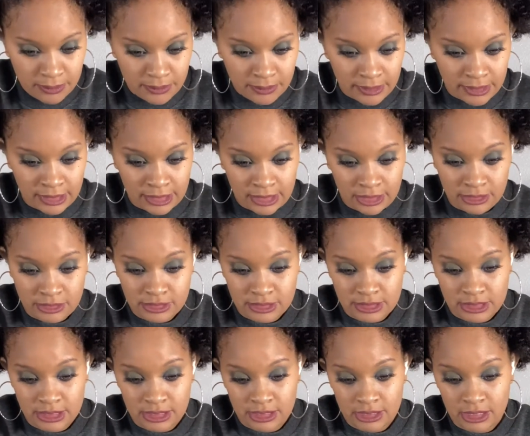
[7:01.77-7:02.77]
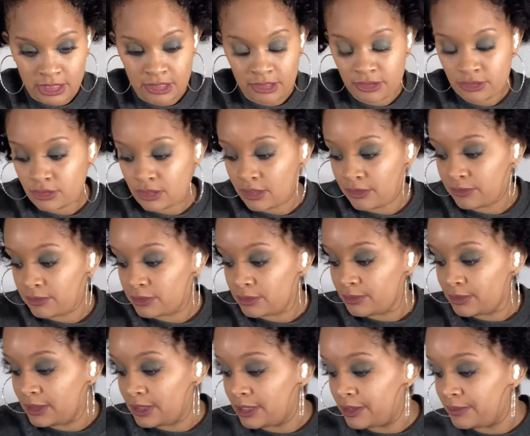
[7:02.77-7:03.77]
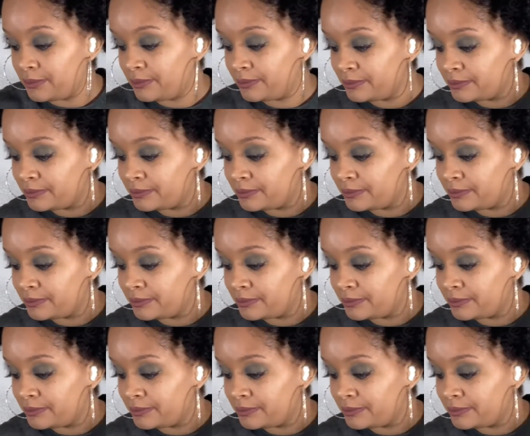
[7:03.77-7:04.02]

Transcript: And then you just let it air dry for a bit.